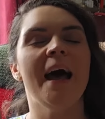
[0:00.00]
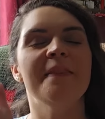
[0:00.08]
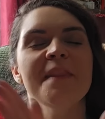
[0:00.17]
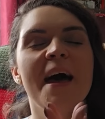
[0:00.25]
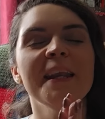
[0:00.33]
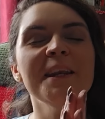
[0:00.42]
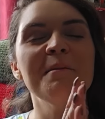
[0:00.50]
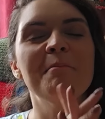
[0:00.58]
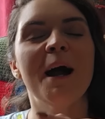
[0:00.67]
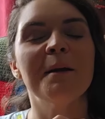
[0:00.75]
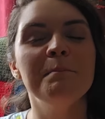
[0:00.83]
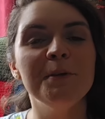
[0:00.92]
And then
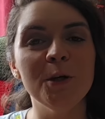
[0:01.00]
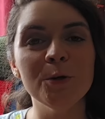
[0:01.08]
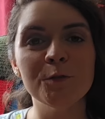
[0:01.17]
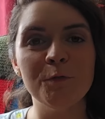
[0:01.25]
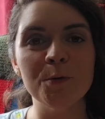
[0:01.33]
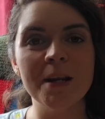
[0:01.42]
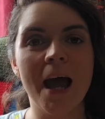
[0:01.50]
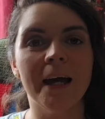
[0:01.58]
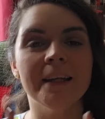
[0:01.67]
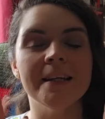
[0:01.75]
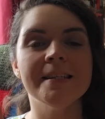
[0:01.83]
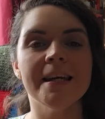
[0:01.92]
my beautiful
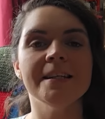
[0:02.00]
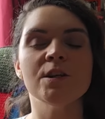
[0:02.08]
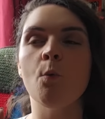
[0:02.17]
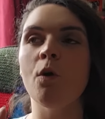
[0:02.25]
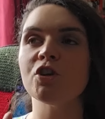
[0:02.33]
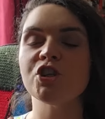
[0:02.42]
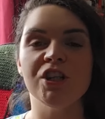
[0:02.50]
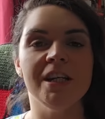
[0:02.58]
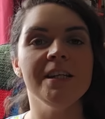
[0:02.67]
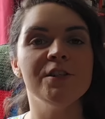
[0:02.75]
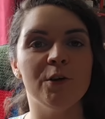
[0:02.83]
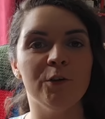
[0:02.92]
nan did what
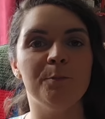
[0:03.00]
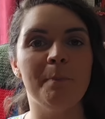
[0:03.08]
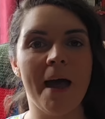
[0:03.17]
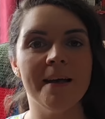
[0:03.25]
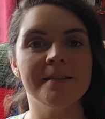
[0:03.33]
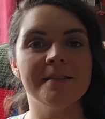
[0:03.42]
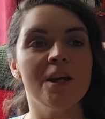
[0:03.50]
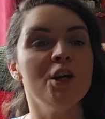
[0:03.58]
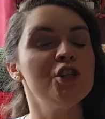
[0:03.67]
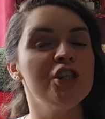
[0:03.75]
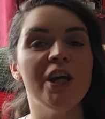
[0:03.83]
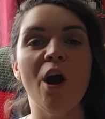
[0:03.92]
she does best.
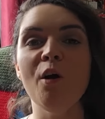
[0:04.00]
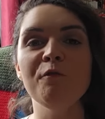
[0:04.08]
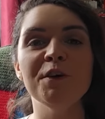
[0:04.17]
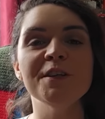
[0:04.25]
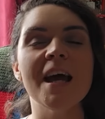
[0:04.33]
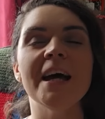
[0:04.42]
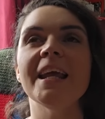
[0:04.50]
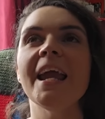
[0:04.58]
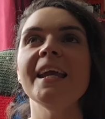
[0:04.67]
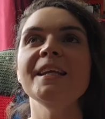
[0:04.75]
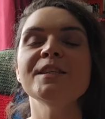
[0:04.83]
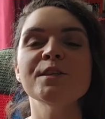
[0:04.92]
She offered an
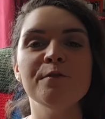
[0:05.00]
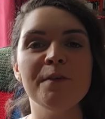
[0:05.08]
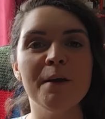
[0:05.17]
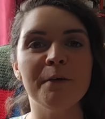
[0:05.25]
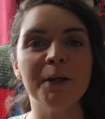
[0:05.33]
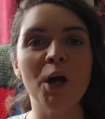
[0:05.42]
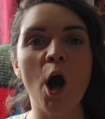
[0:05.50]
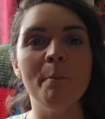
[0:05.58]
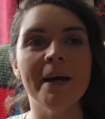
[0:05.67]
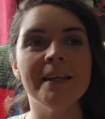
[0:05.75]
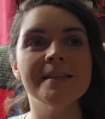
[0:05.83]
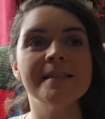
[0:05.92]
interfering
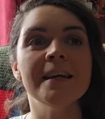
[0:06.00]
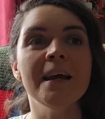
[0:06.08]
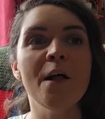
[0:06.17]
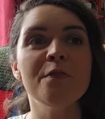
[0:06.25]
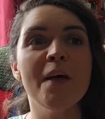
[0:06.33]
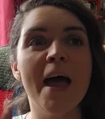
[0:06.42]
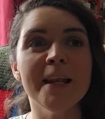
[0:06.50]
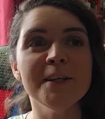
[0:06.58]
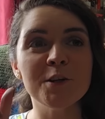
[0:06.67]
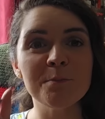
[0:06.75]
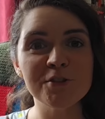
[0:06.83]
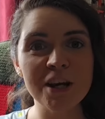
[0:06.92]
comment that ended
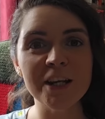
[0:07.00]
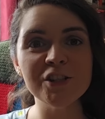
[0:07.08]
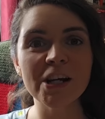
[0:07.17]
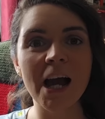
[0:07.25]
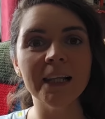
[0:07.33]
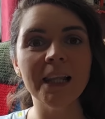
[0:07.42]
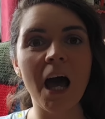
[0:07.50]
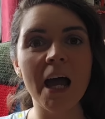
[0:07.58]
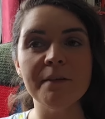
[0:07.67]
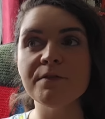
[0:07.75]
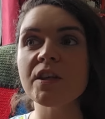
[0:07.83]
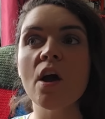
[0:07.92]
up changing our
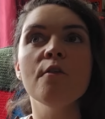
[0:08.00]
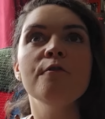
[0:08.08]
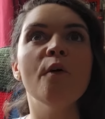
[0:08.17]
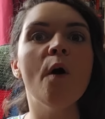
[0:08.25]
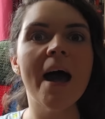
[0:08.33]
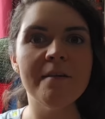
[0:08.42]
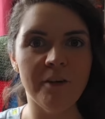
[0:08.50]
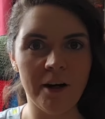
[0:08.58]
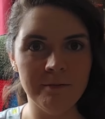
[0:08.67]
lives forever.